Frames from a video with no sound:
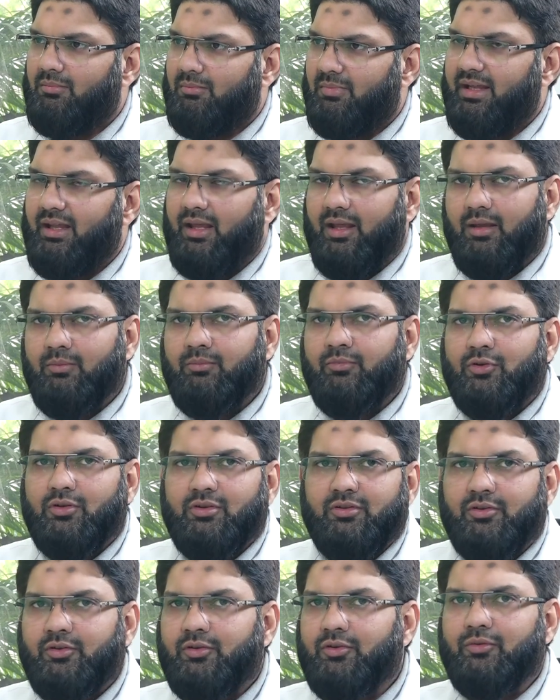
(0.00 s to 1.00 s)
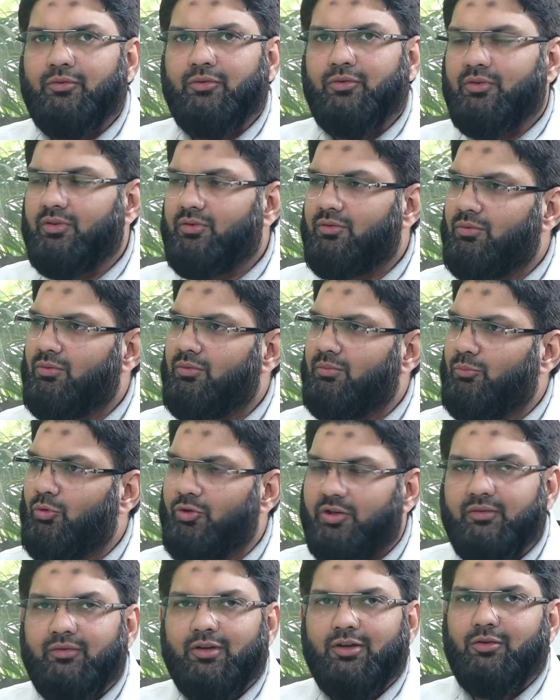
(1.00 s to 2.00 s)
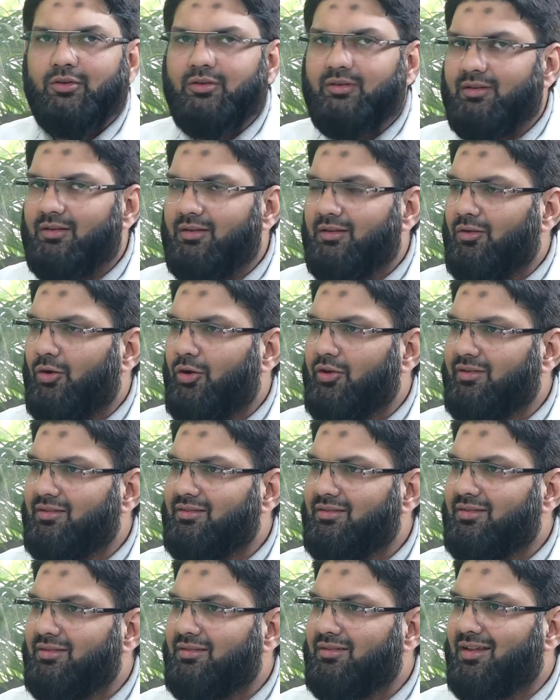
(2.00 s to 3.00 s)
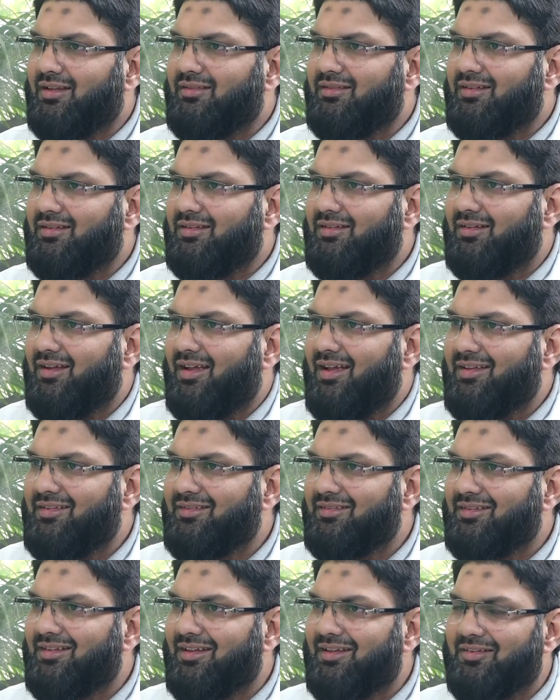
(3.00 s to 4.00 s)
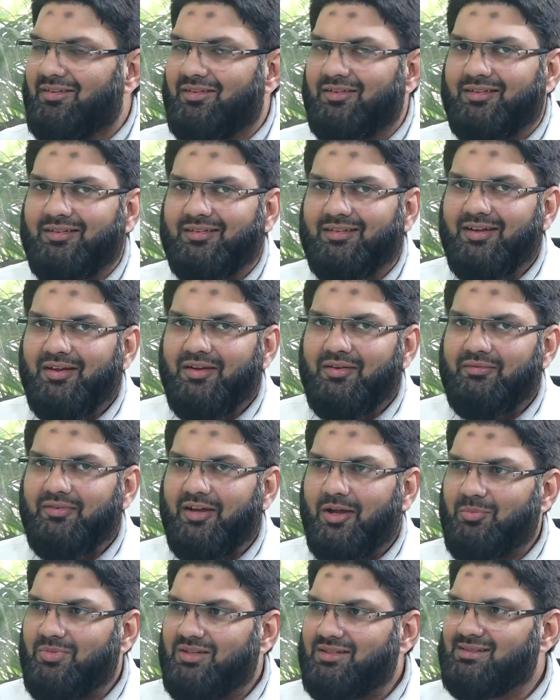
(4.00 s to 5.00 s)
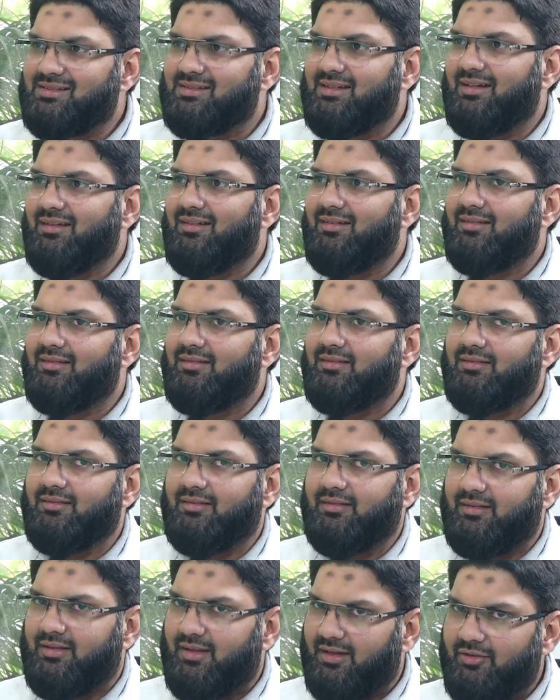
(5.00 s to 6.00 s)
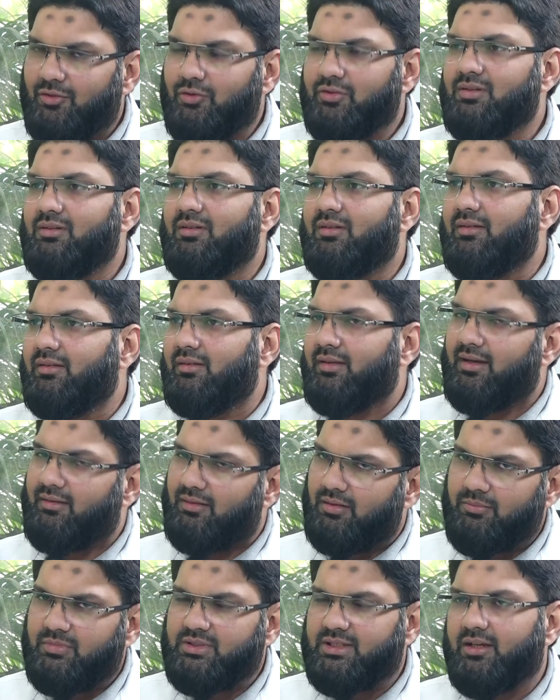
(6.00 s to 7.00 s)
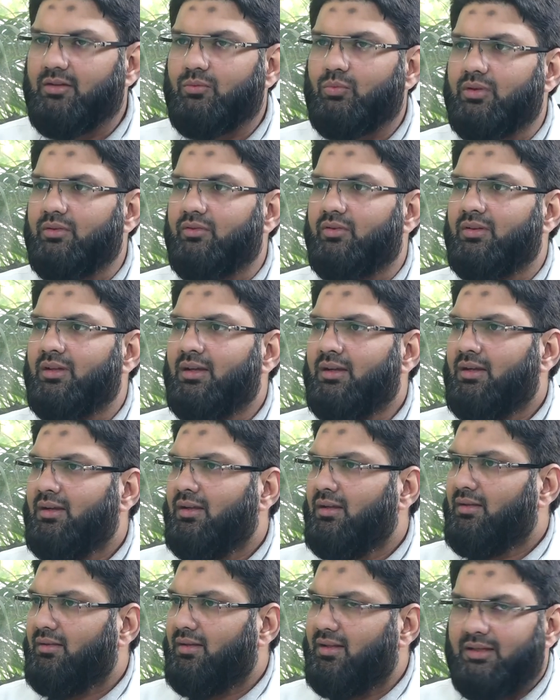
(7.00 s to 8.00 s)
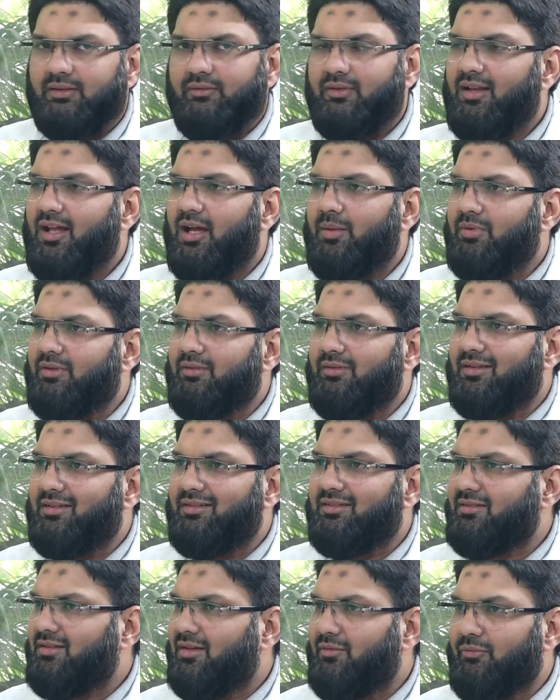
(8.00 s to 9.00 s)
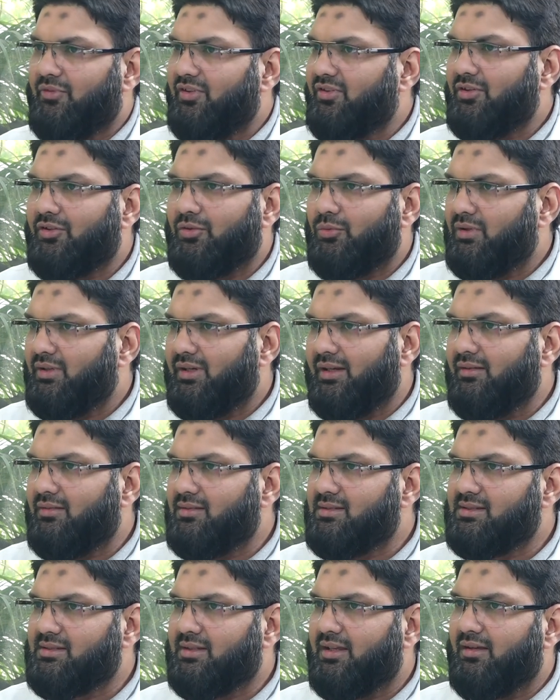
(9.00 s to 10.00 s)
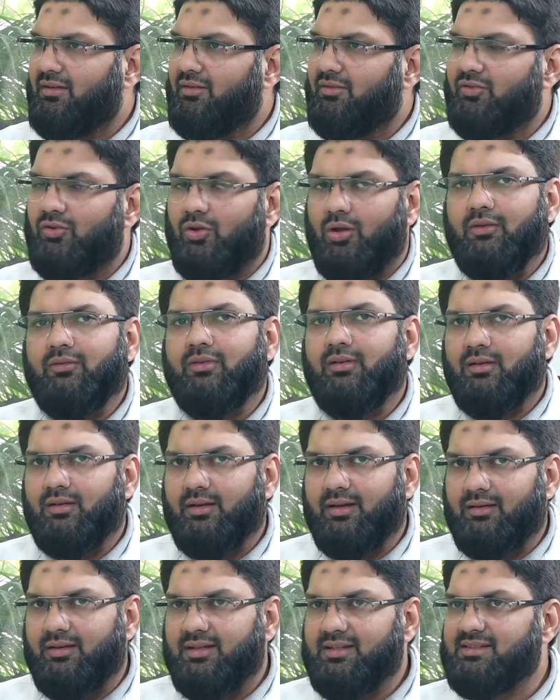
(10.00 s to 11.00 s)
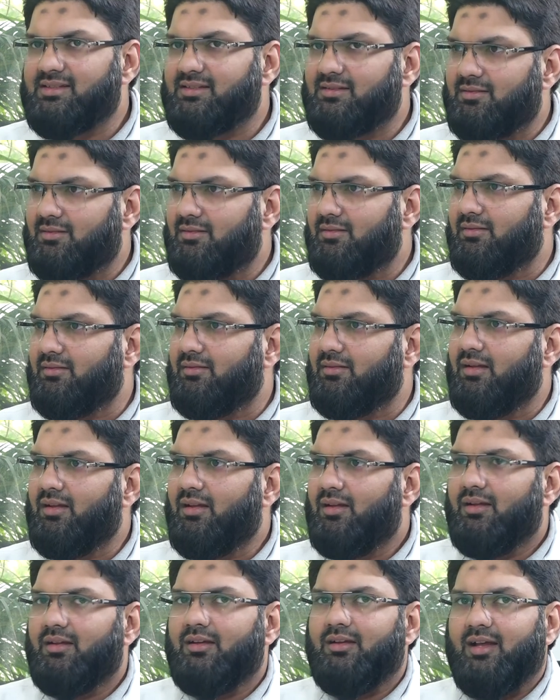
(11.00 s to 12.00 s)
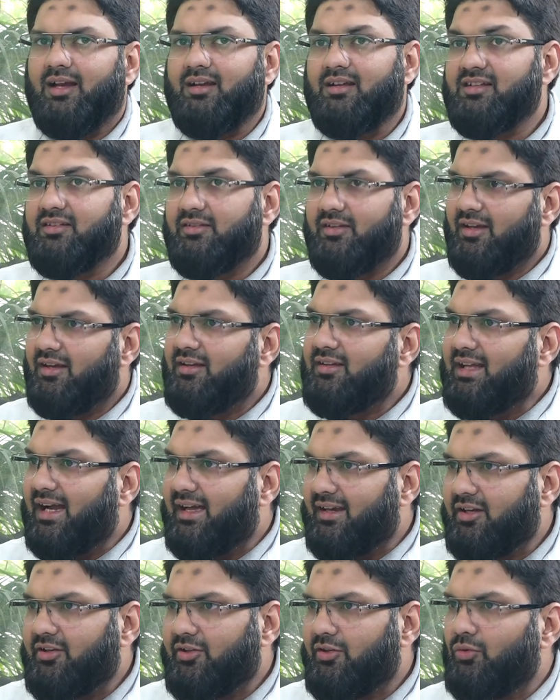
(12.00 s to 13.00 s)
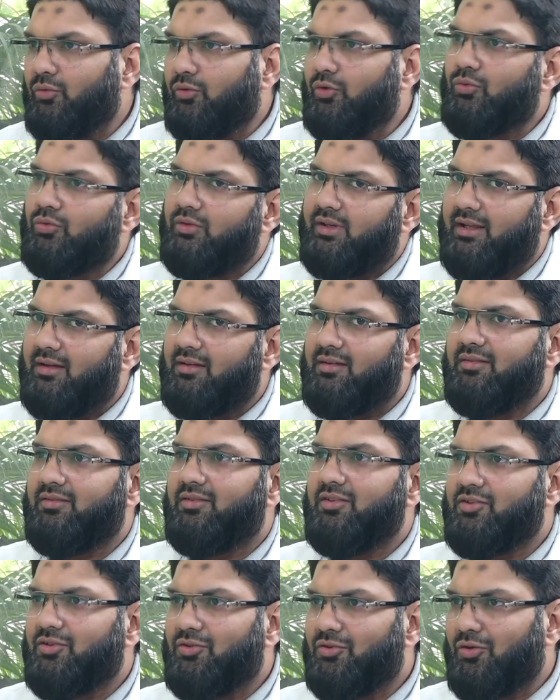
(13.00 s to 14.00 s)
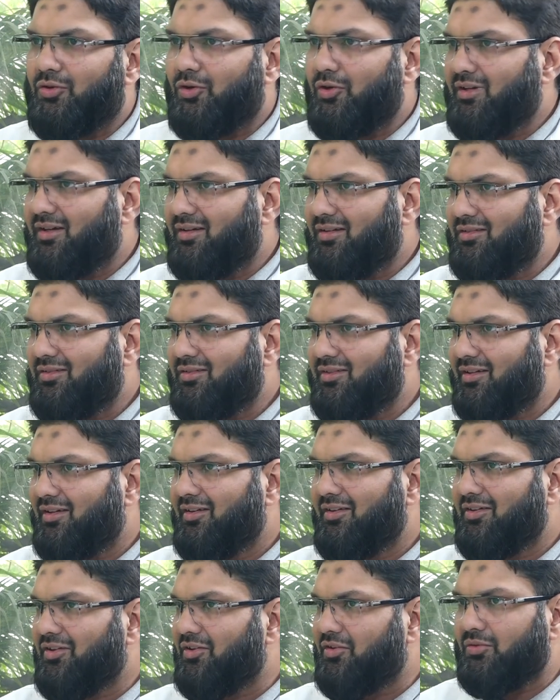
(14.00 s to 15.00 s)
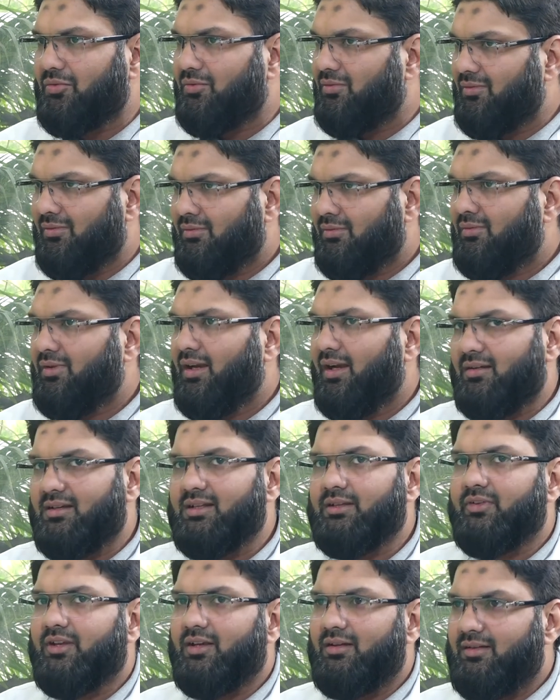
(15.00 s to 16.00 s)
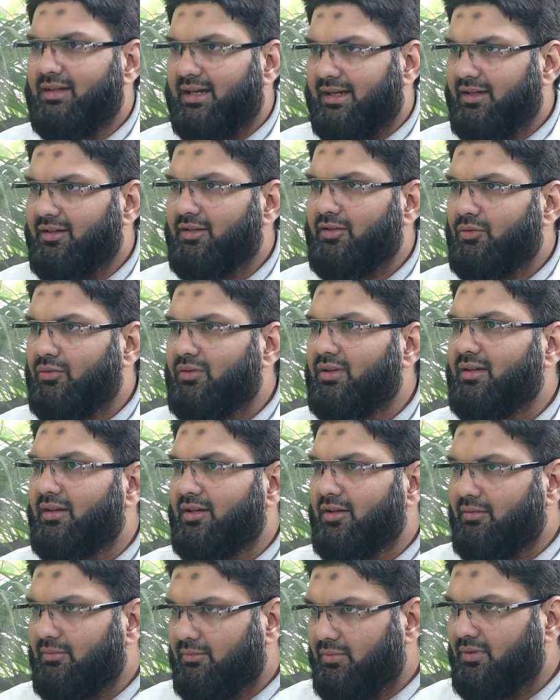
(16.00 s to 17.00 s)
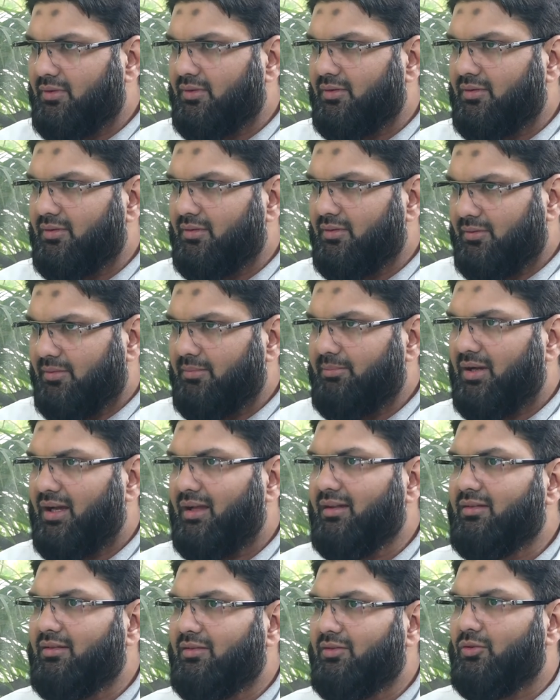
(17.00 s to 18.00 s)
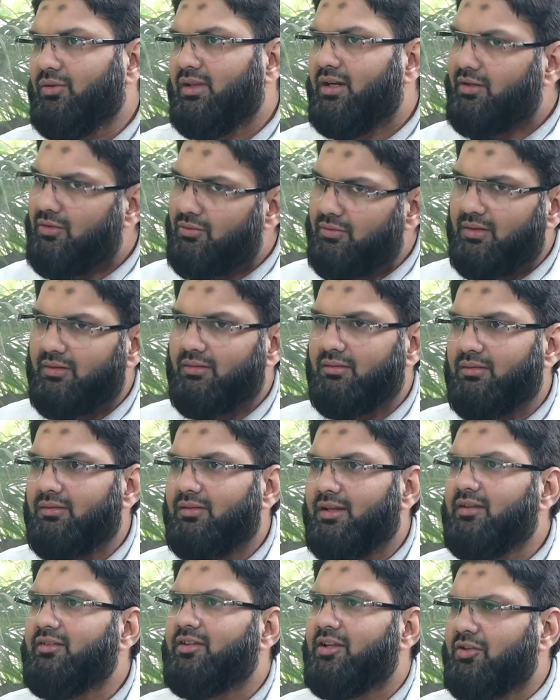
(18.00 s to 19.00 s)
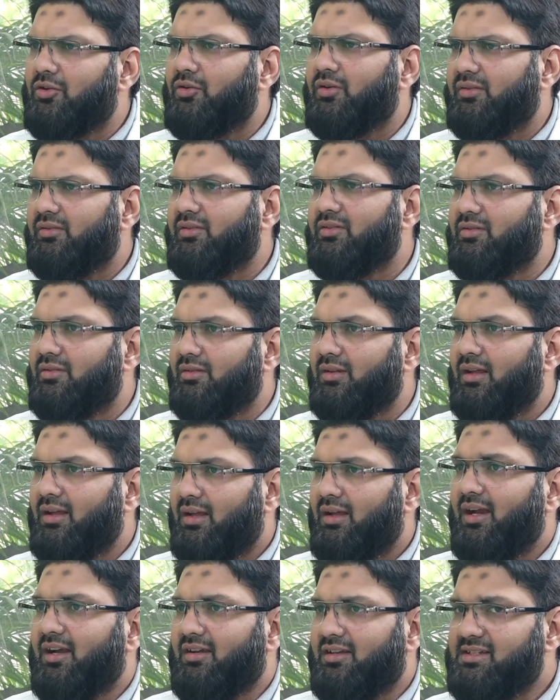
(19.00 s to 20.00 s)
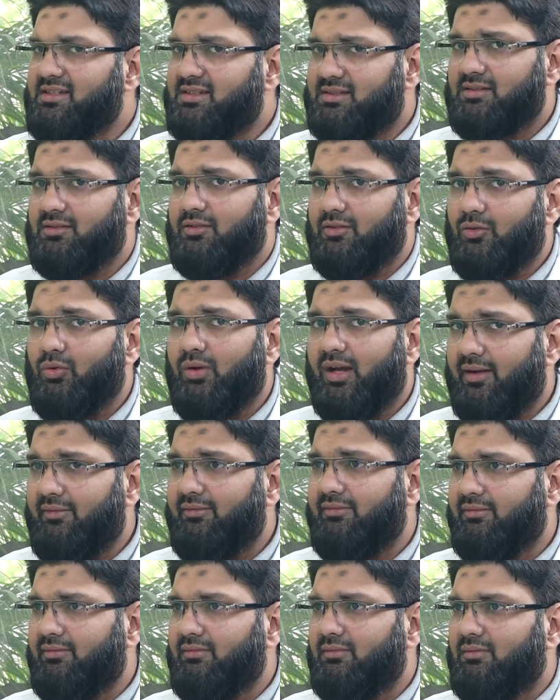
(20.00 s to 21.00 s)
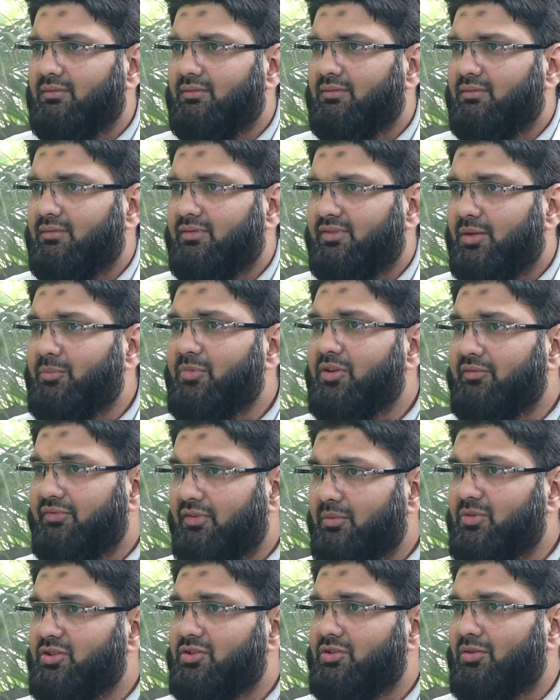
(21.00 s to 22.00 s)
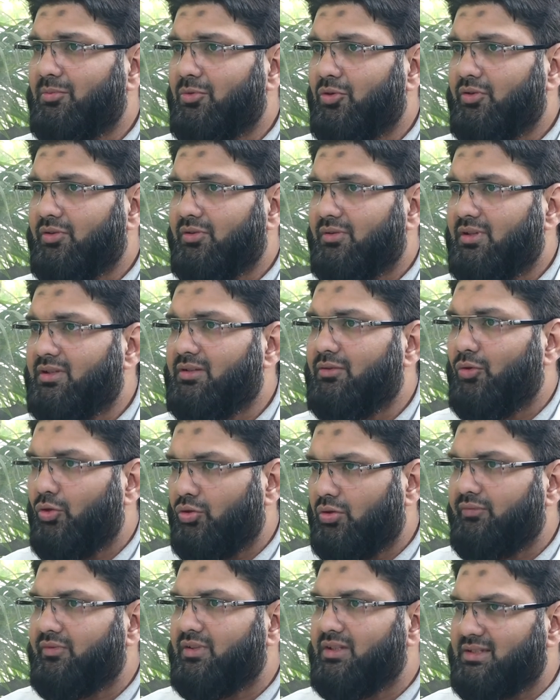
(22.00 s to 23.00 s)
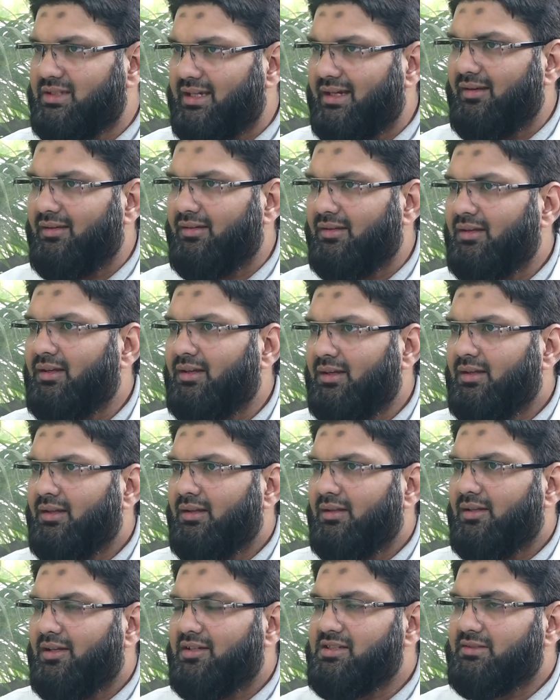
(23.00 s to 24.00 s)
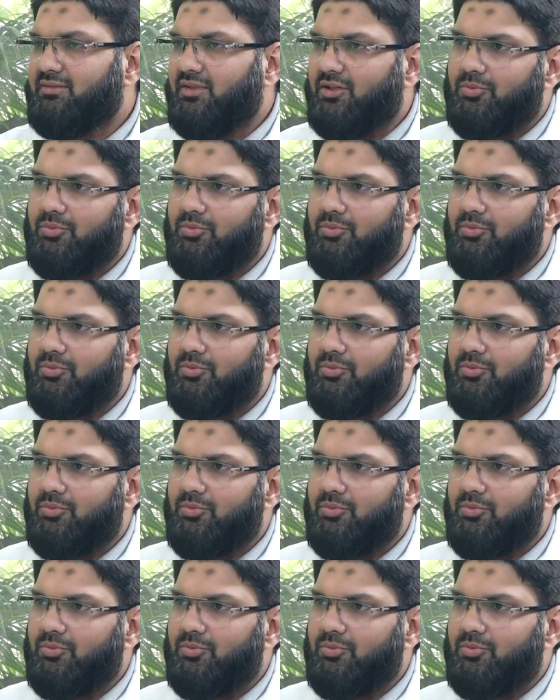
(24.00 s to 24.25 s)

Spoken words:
My aim for this interview is to motivate all the audiences and their families that get your children, get them checked once. Nothing will happen. Just a visit to a dentist can solve at least he can direct you. You take a decision or not, that is a secondary issue. At least we can direct you in the correct path so that you can then take your decision. At least you have some information about the growth of the child. That is very